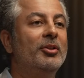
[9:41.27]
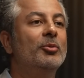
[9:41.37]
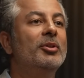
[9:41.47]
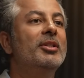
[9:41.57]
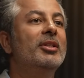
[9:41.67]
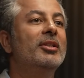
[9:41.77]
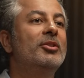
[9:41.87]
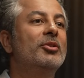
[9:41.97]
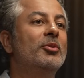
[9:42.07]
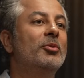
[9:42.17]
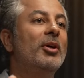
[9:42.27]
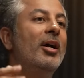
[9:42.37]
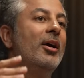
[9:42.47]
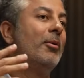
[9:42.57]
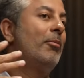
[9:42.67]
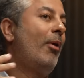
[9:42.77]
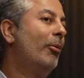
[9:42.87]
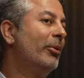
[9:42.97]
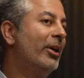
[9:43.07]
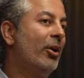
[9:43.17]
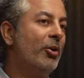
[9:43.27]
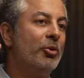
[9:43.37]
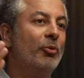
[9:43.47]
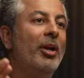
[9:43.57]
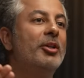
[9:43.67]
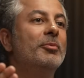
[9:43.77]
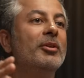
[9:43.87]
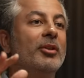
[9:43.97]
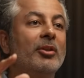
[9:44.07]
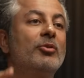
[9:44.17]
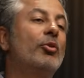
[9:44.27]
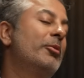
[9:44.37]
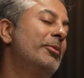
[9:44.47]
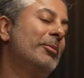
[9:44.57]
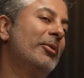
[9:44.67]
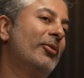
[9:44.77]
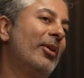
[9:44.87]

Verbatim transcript: You would need to probably get onto a regimen to control your pigment